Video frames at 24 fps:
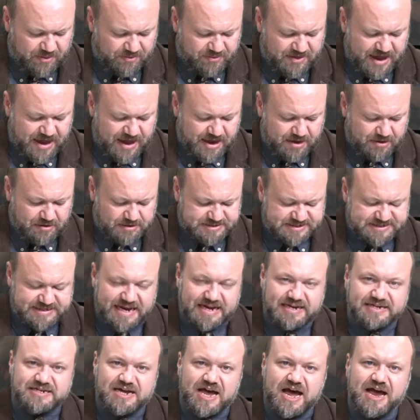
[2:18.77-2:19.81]
They
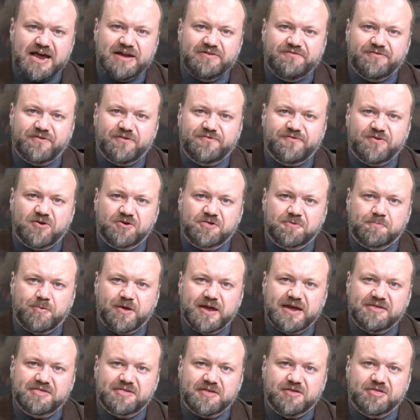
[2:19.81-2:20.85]
stayed tied for first
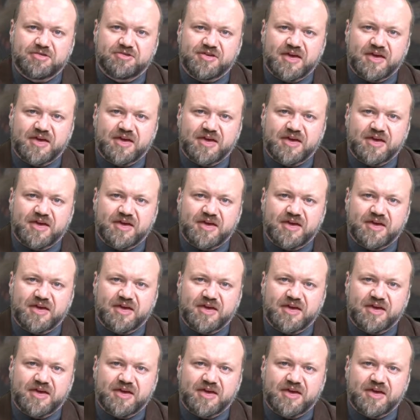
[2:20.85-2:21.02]
place in